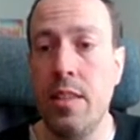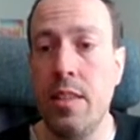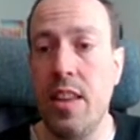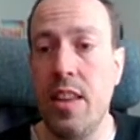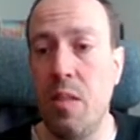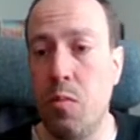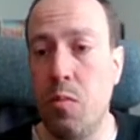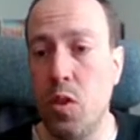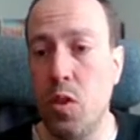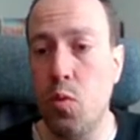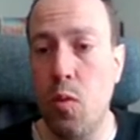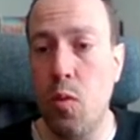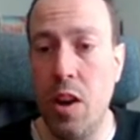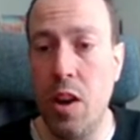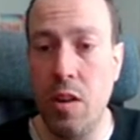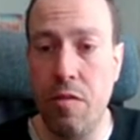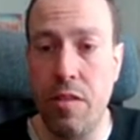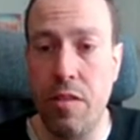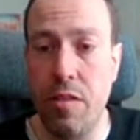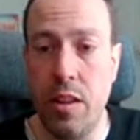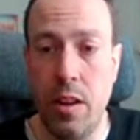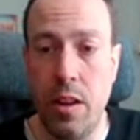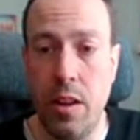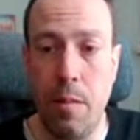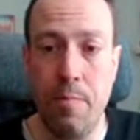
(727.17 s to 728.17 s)
That was one
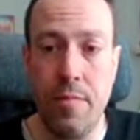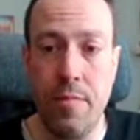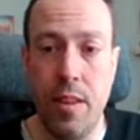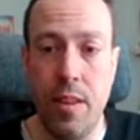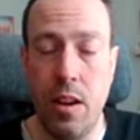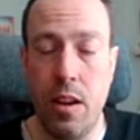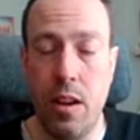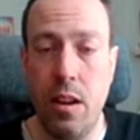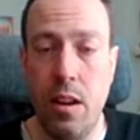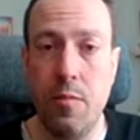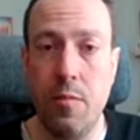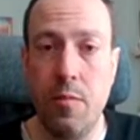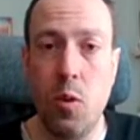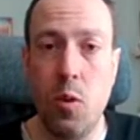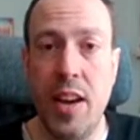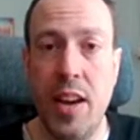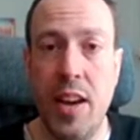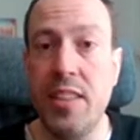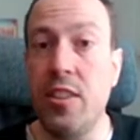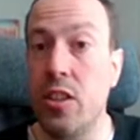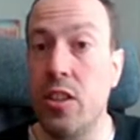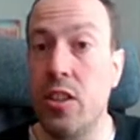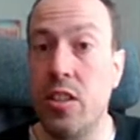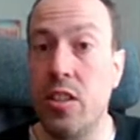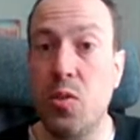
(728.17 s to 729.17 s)
of the
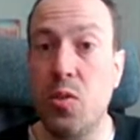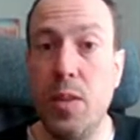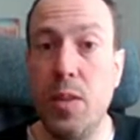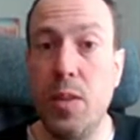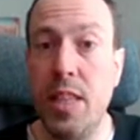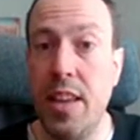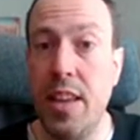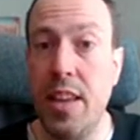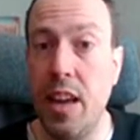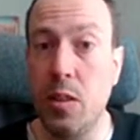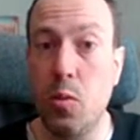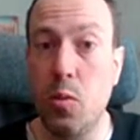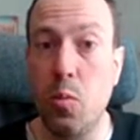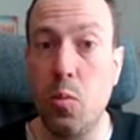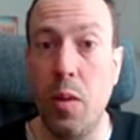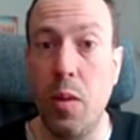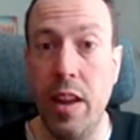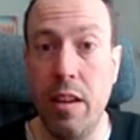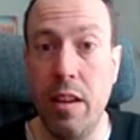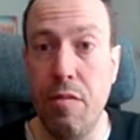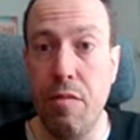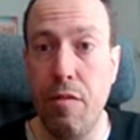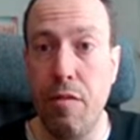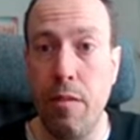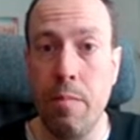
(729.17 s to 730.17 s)
questions we dealt
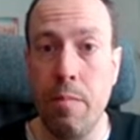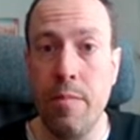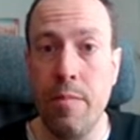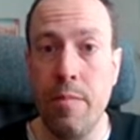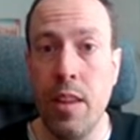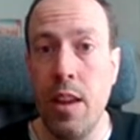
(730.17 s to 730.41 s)
with.